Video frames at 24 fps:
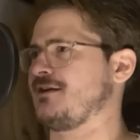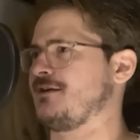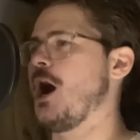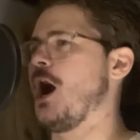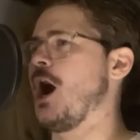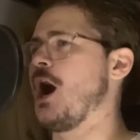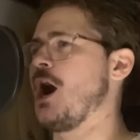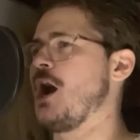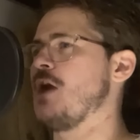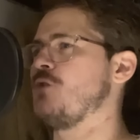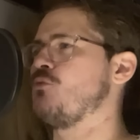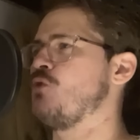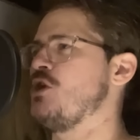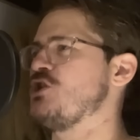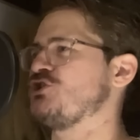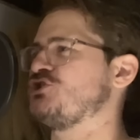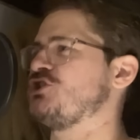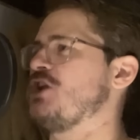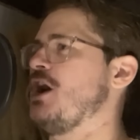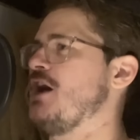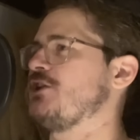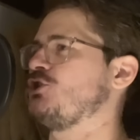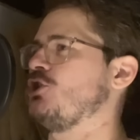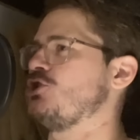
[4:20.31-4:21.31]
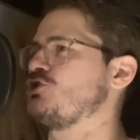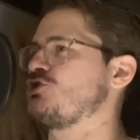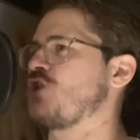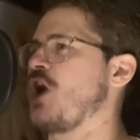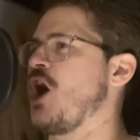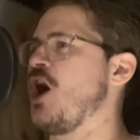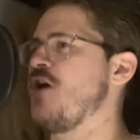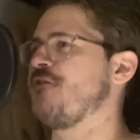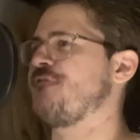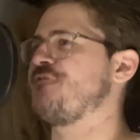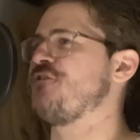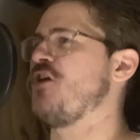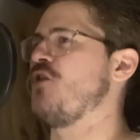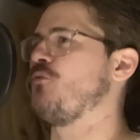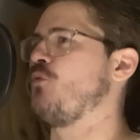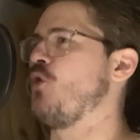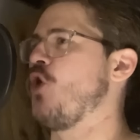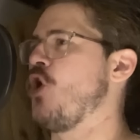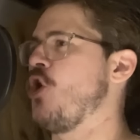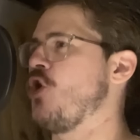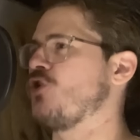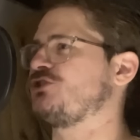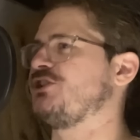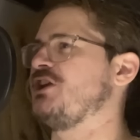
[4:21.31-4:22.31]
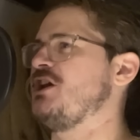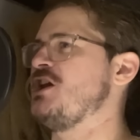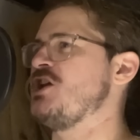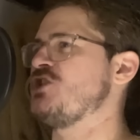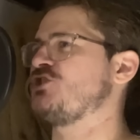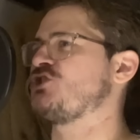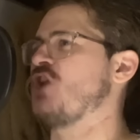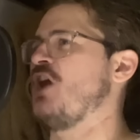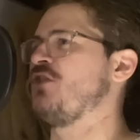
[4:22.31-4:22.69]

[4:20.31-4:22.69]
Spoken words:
I wish I could go for walkies